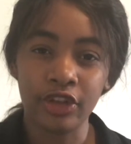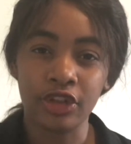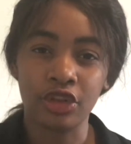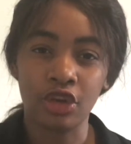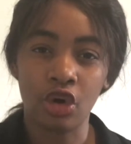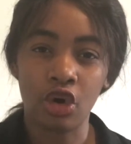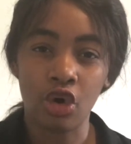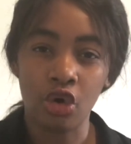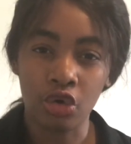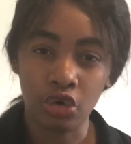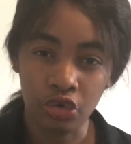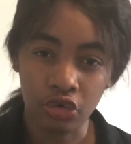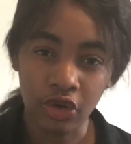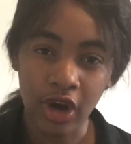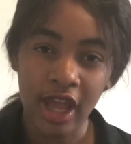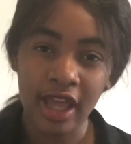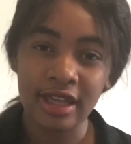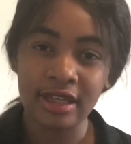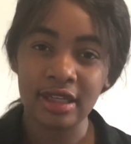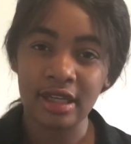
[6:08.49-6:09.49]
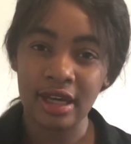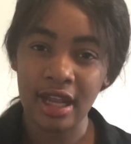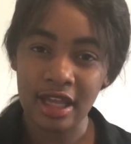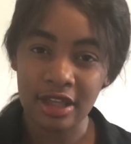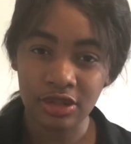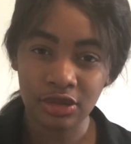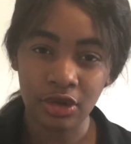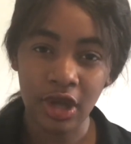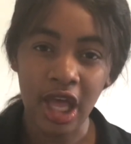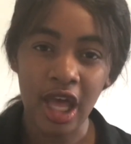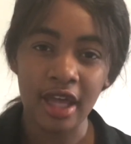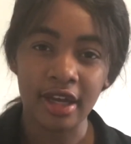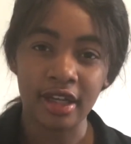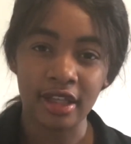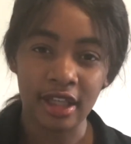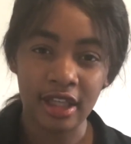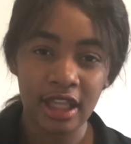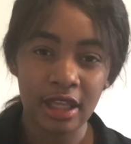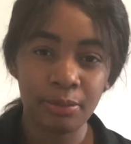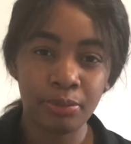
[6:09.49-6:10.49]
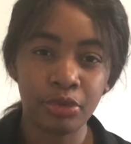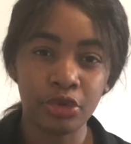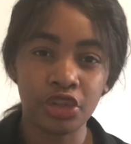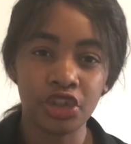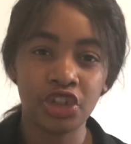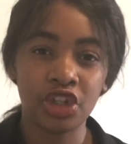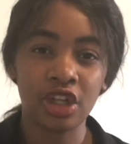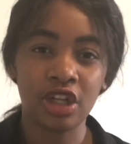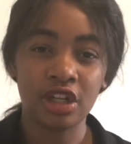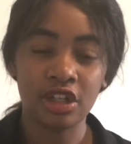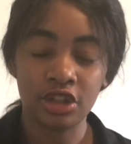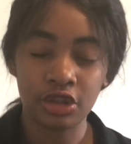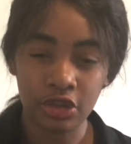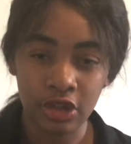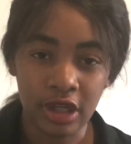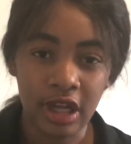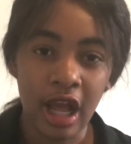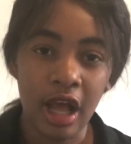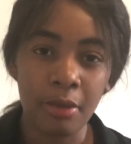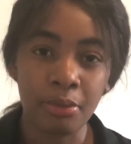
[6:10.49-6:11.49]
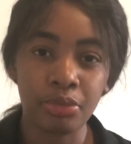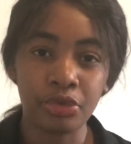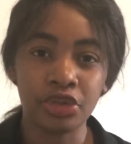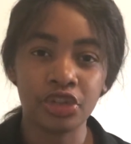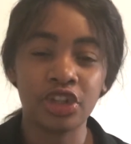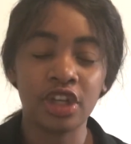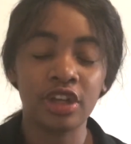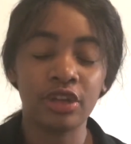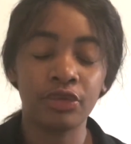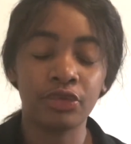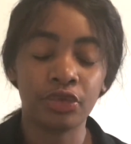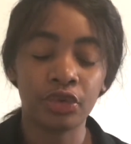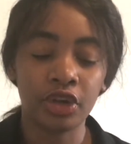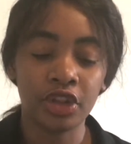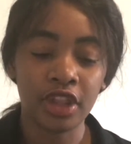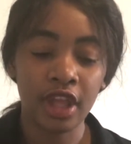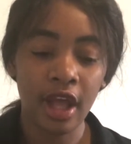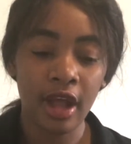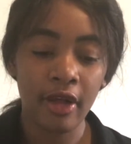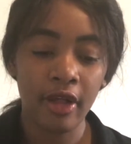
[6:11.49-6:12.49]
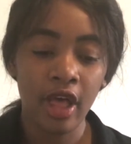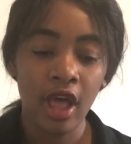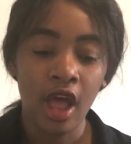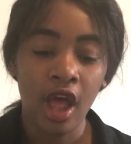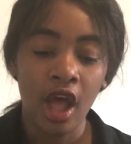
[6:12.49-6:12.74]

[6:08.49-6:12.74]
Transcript: on the whole grind and hustle hard and keep pushing until you can't push any further,